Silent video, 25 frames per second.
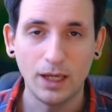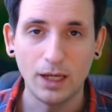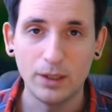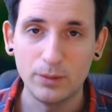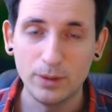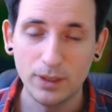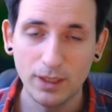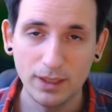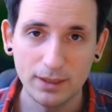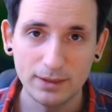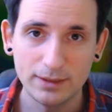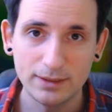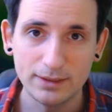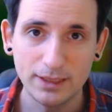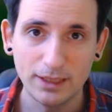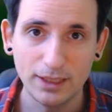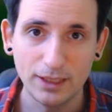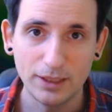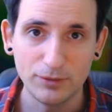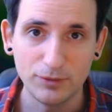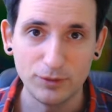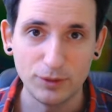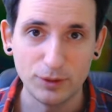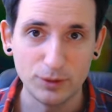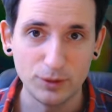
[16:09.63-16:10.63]
Our last
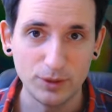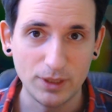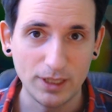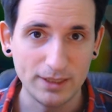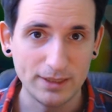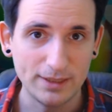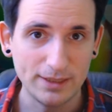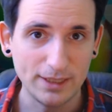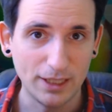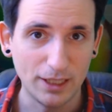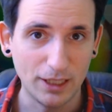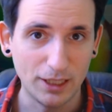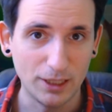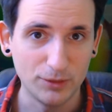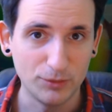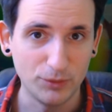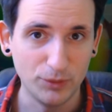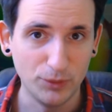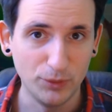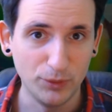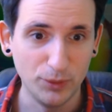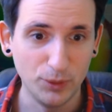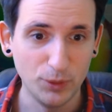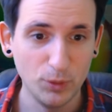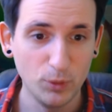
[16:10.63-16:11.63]
card for today's card
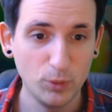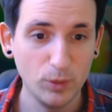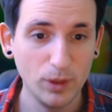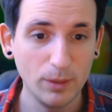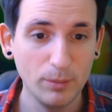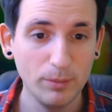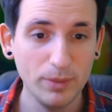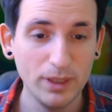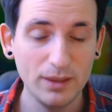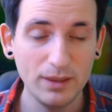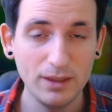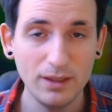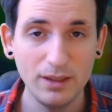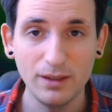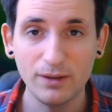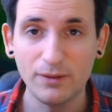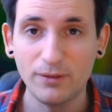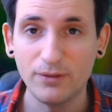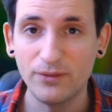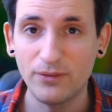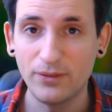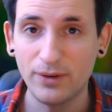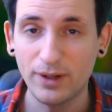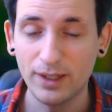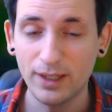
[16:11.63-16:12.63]
review will be the
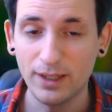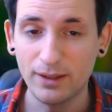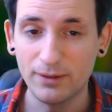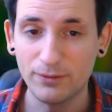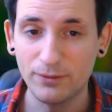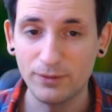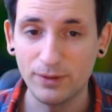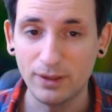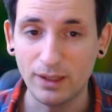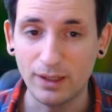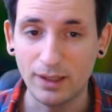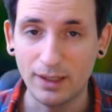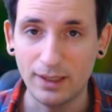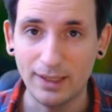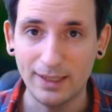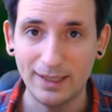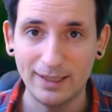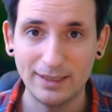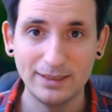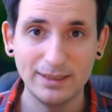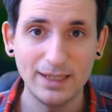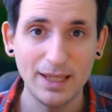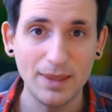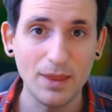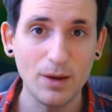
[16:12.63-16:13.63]
Firefly,
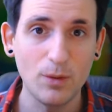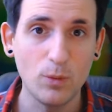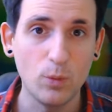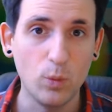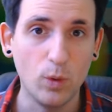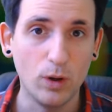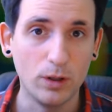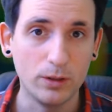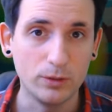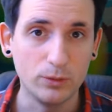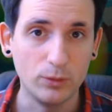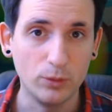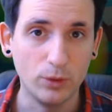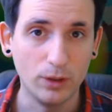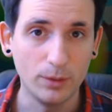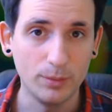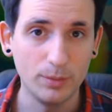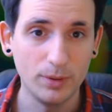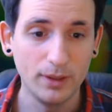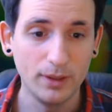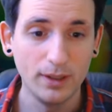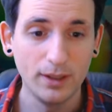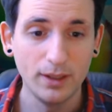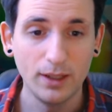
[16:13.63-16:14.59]
another 1-drop.